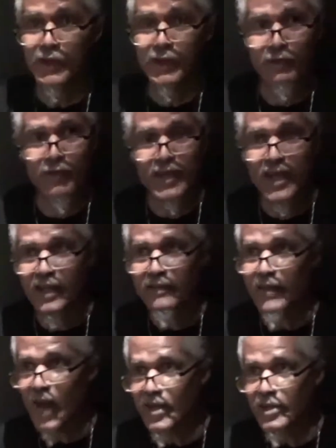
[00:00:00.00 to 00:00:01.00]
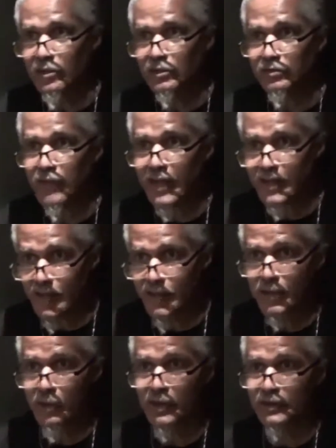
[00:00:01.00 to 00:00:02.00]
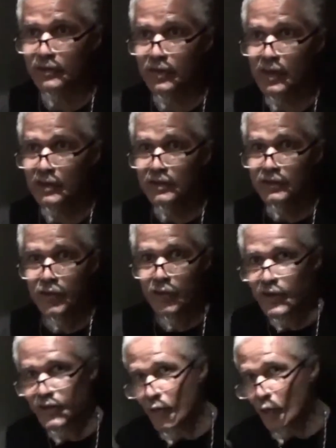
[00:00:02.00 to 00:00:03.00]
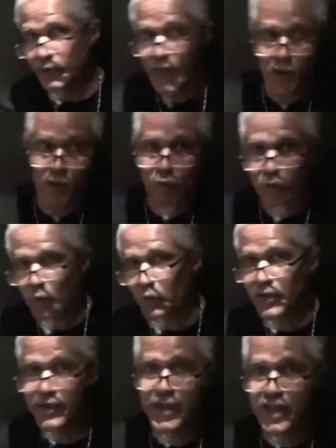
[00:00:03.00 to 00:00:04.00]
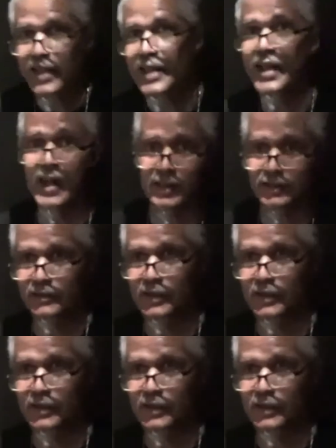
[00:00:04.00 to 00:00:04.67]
with the phonetic value right next to it. So there's no doubt of what we're seeing here.